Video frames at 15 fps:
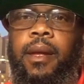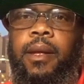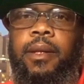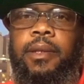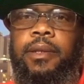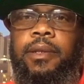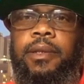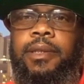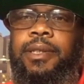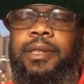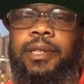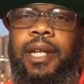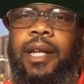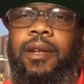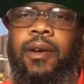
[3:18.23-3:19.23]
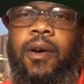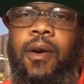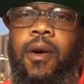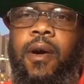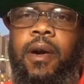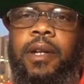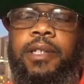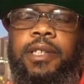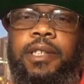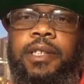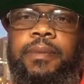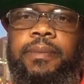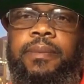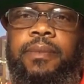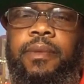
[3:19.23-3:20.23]
this is not hard. It's
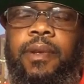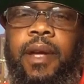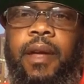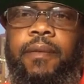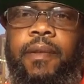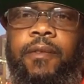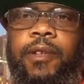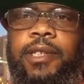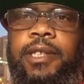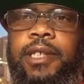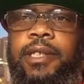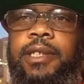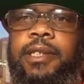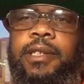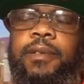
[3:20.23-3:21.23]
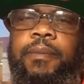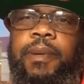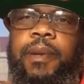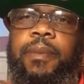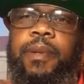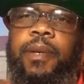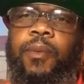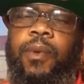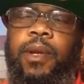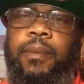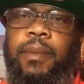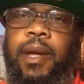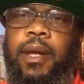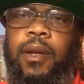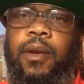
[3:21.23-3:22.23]
just you have a resistance of people that want to
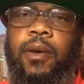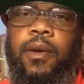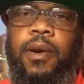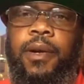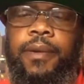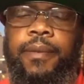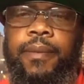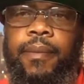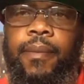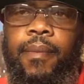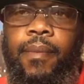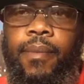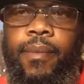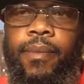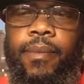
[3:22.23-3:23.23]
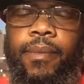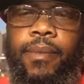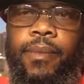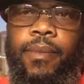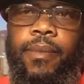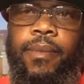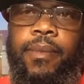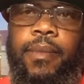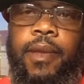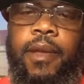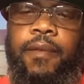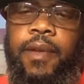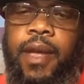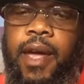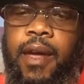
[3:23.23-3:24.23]
make it hard.
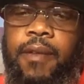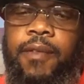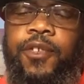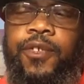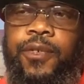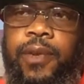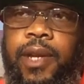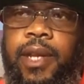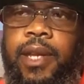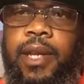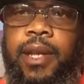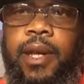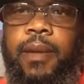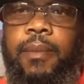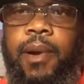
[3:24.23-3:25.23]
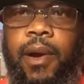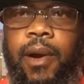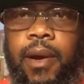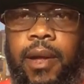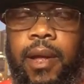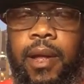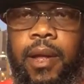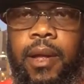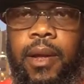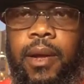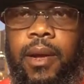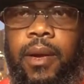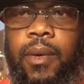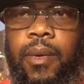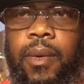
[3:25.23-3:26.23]
If you have a treaty, America,
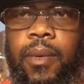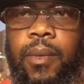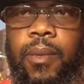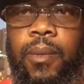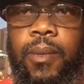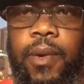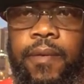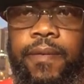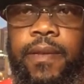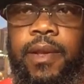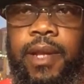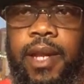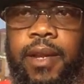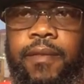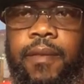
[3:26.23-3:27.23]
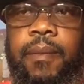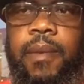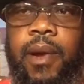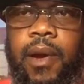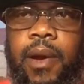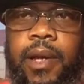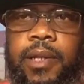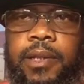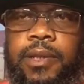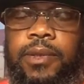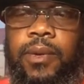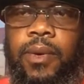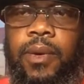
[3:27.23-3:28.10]
with the Native Americans,